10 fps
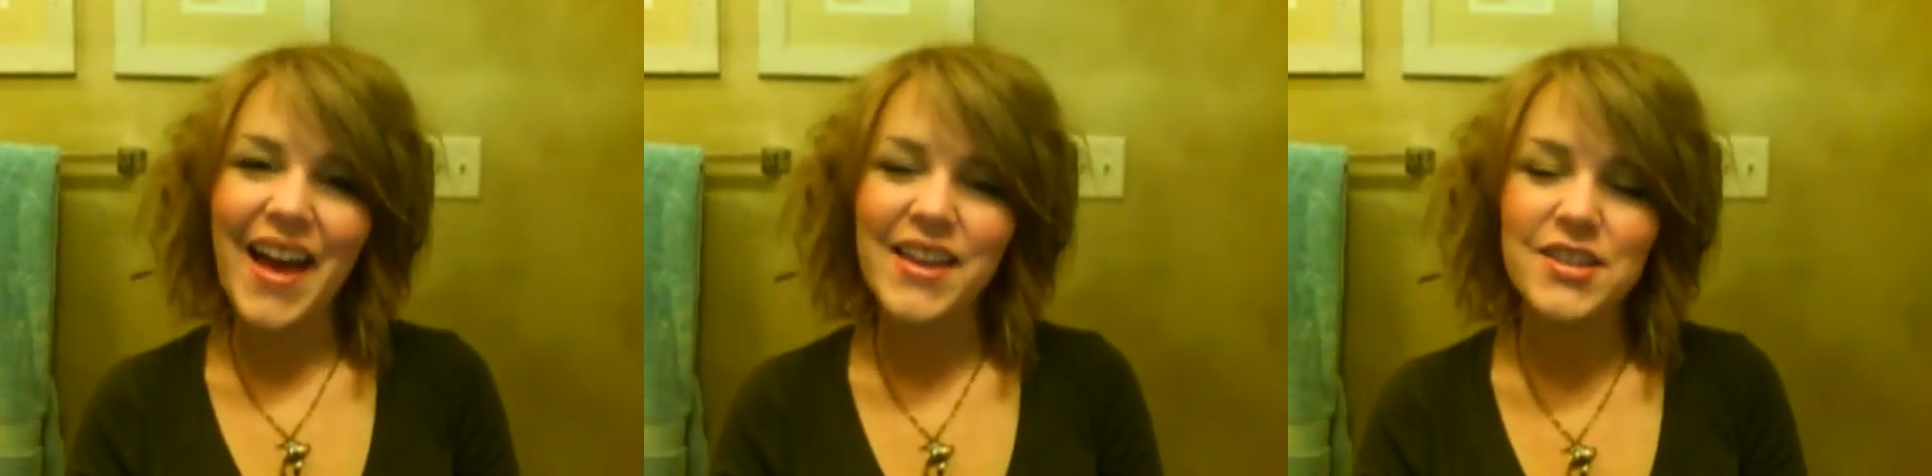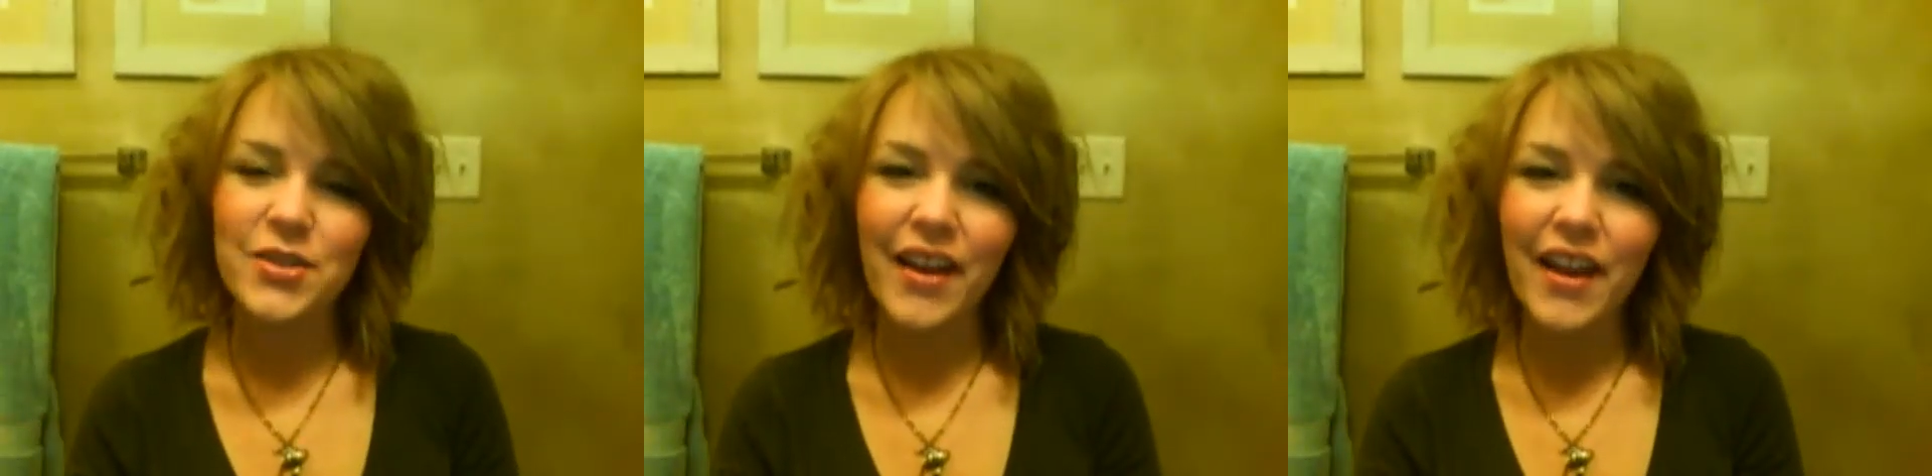
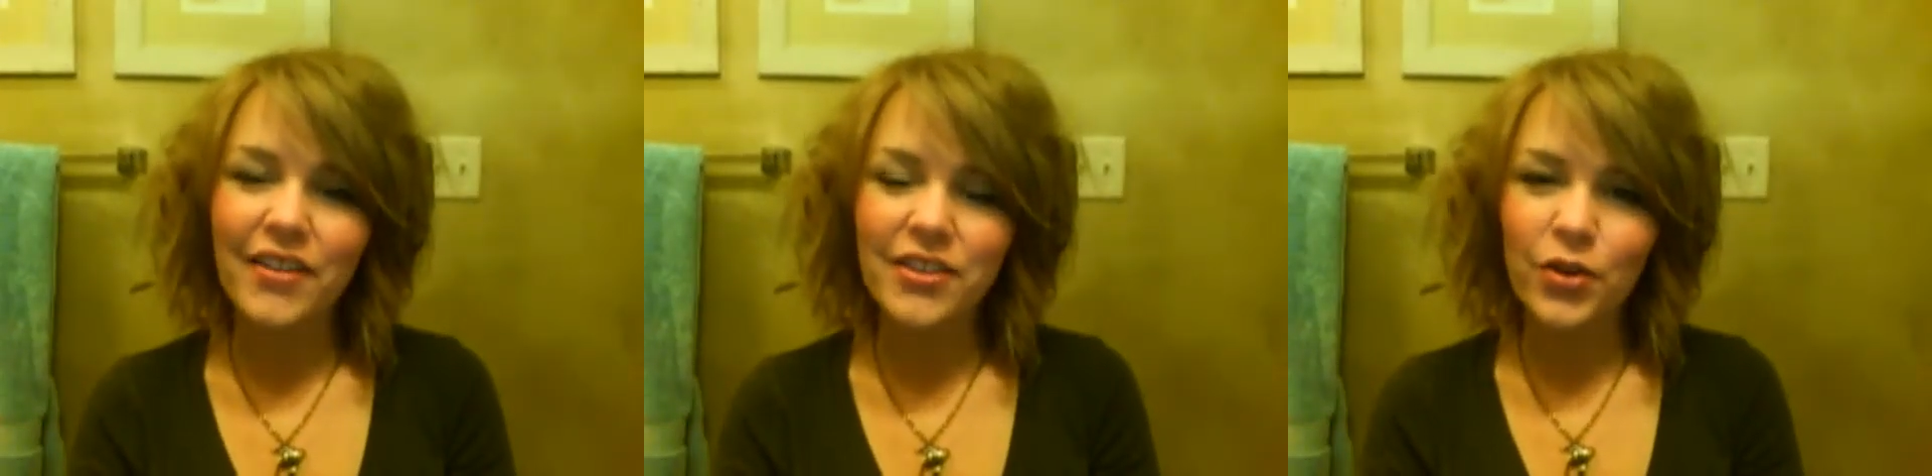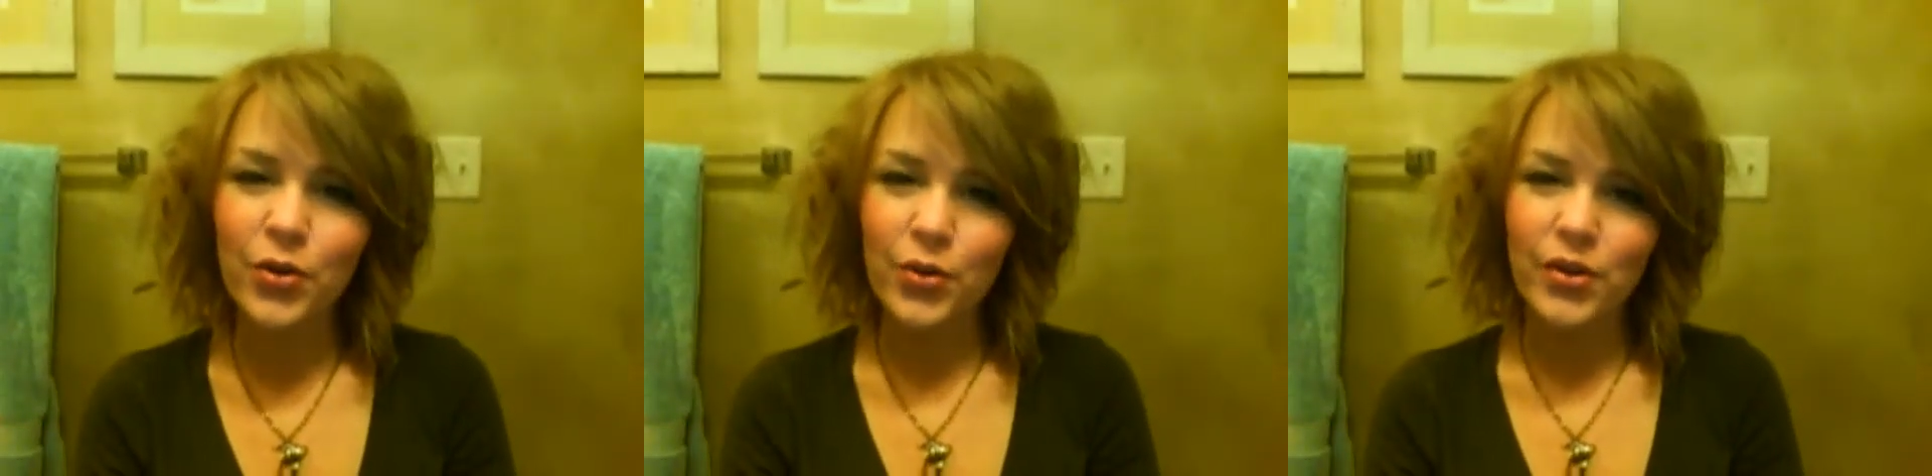guys, so I got
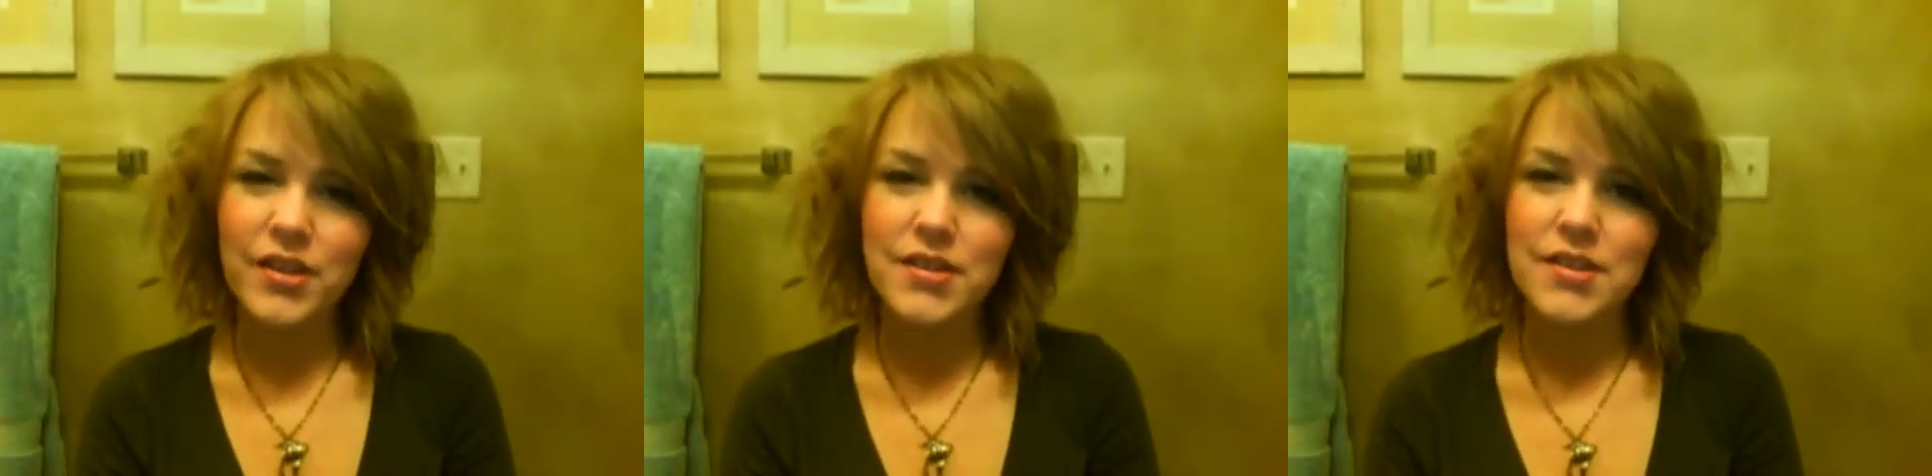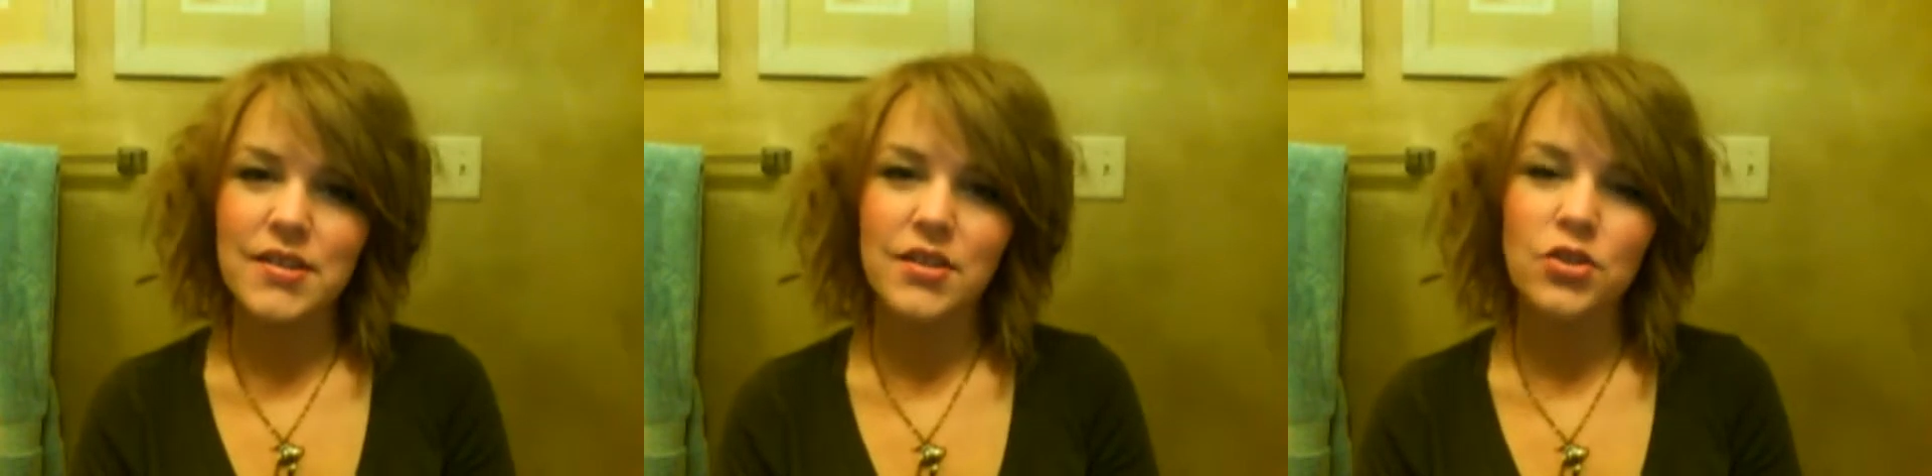the
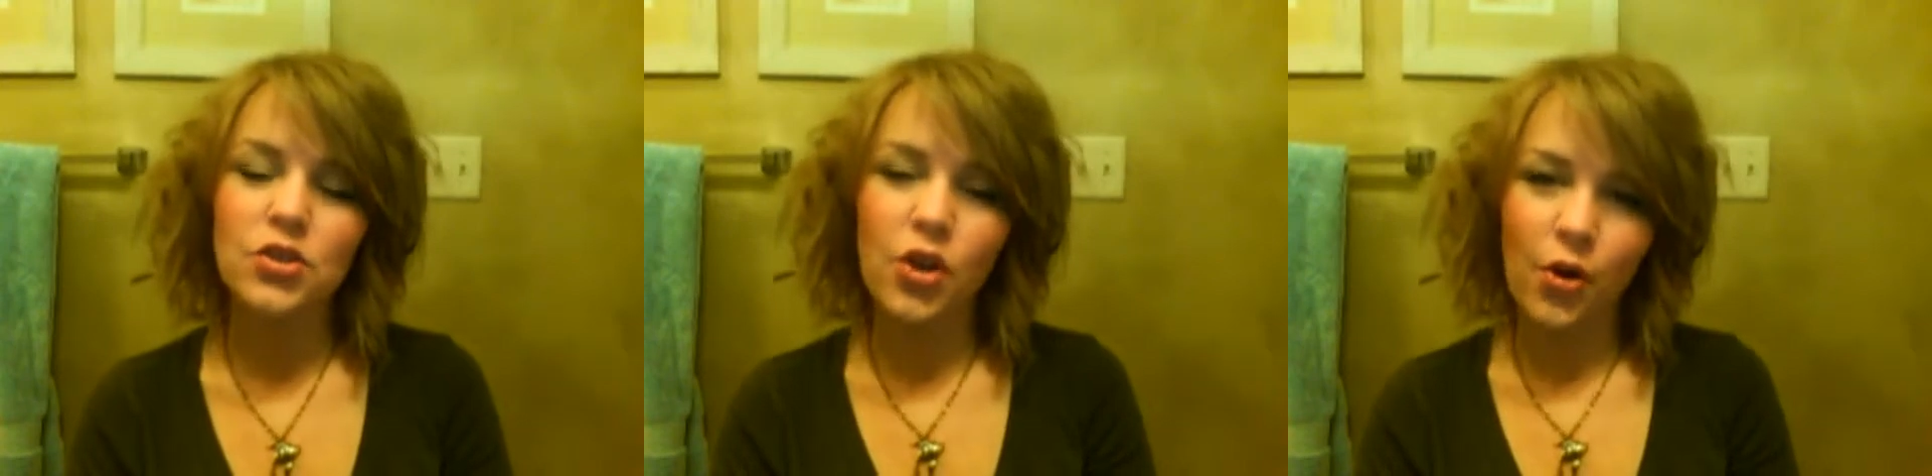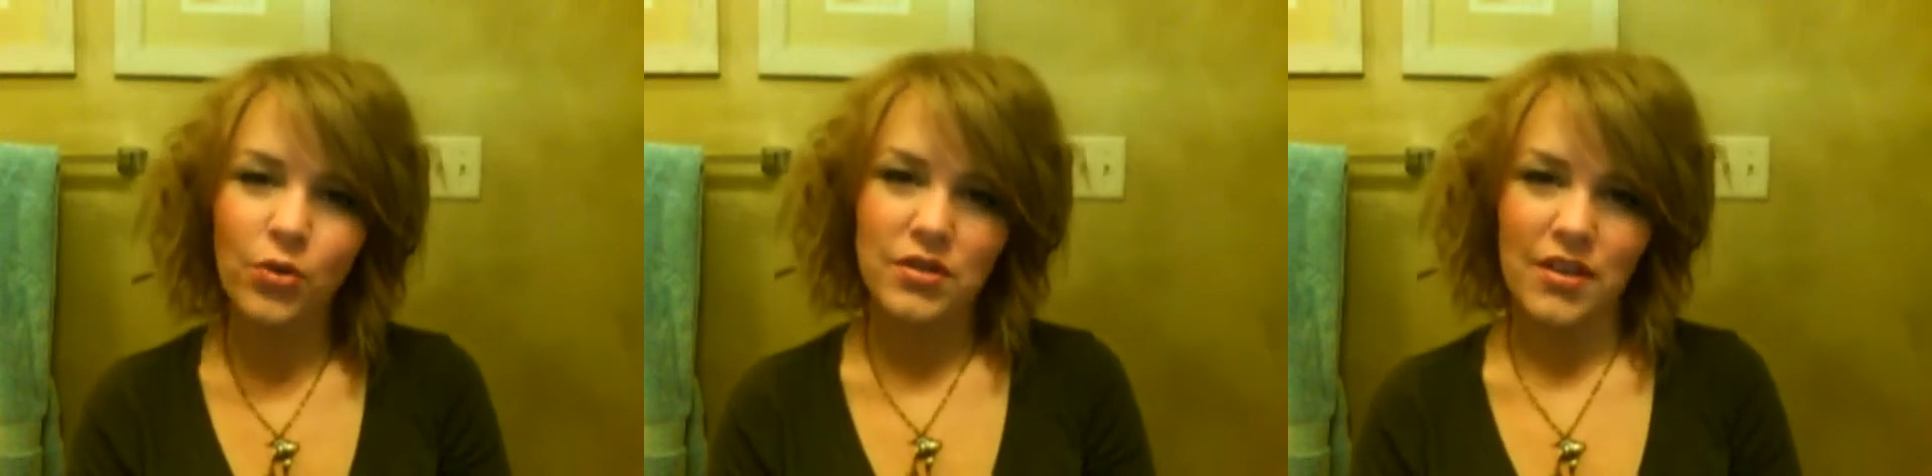coolest
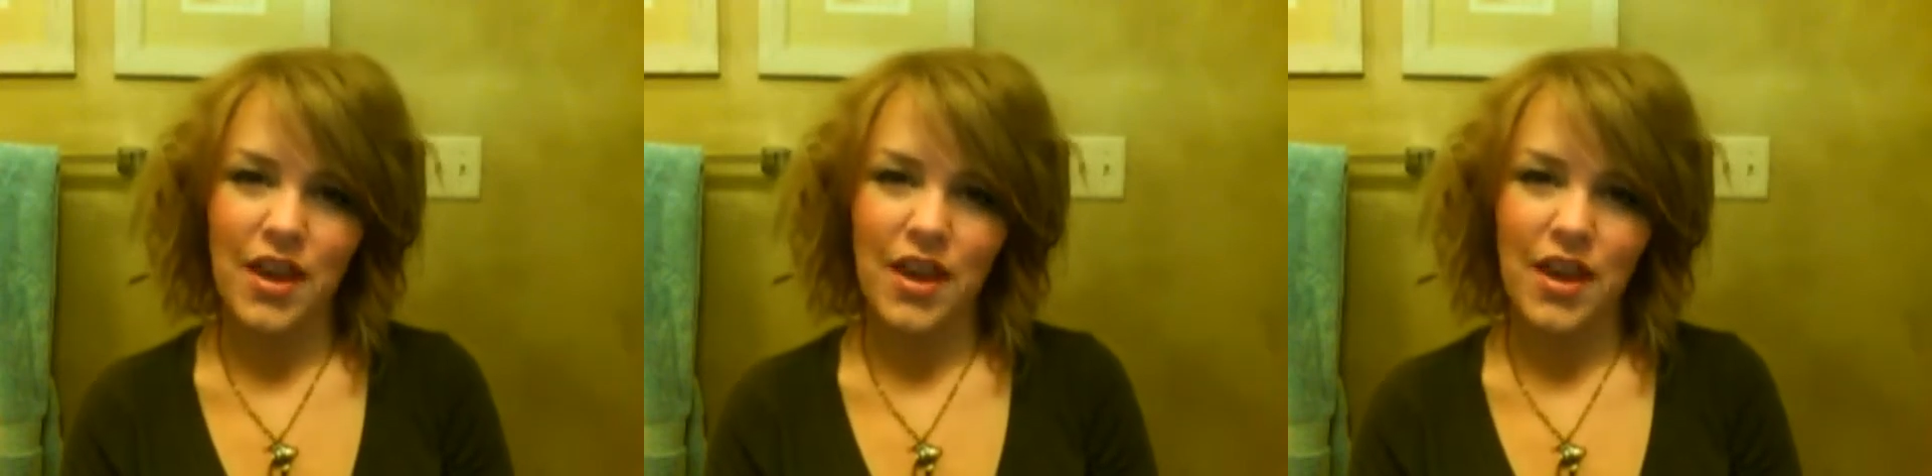note